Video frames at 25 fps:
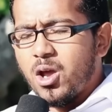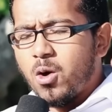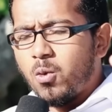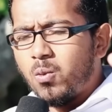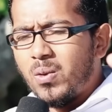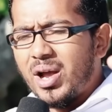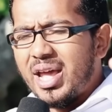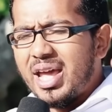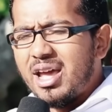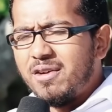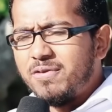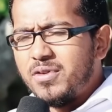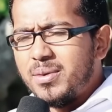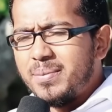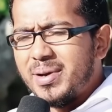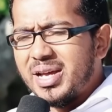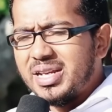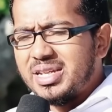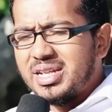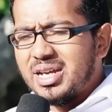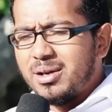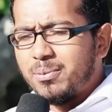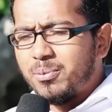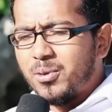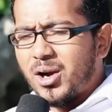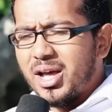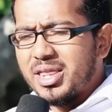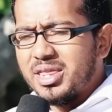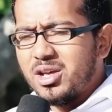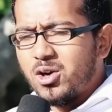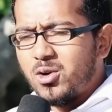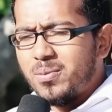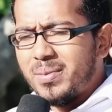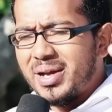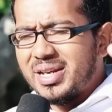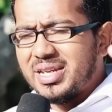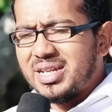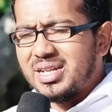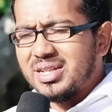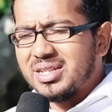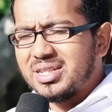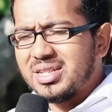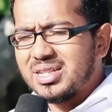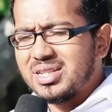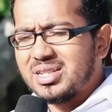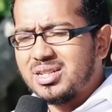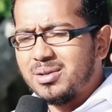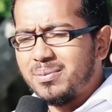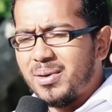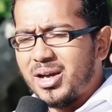wherever my dear brother or my dear
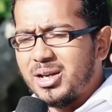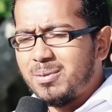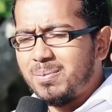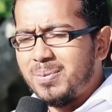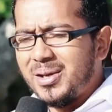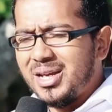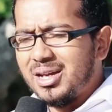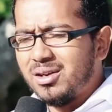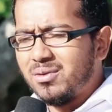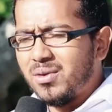sister might be